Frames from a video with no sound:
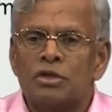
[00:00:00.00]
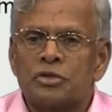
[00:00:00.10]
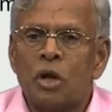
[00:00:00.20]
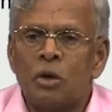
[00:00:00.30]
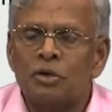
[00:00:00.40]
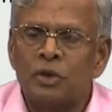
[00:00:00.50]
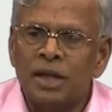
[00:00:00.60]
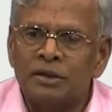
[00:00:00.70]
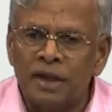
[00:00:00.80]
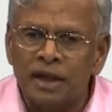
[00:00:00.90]
So you
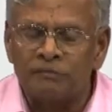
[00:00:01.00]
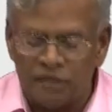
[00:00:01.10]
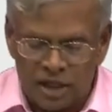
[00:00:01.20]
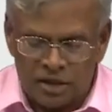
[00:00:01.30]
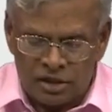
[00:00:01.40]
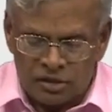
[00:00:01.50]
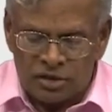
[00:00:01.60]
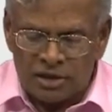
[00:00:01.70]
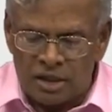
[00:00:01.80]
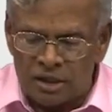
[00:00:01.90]
can think of these
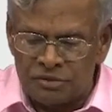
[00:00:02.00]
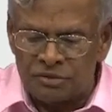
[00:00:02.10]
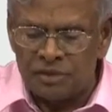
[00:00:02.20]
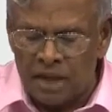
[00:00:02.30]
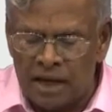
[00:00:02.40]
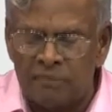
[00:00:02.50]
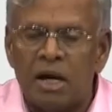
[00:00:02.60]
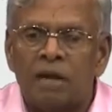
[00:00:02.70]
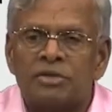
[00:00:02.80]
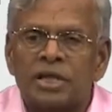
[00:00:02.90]

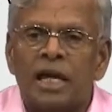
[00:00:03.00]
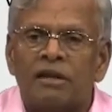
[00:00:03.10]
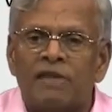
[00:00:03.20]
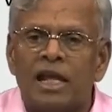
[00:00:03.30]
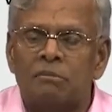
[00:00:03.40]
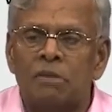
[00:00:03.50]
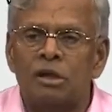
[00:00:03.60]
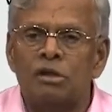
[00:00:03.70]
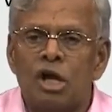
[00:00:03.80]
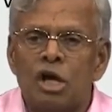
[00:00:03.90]
scalar
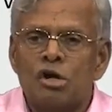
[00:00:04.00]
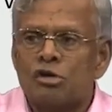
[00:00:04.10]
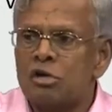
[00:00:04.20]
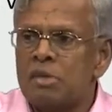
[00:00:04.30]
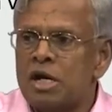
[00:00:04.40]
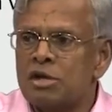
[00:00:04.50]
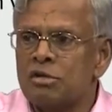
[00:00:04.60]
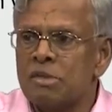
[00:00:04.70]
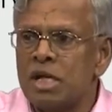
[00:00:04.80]
variable to be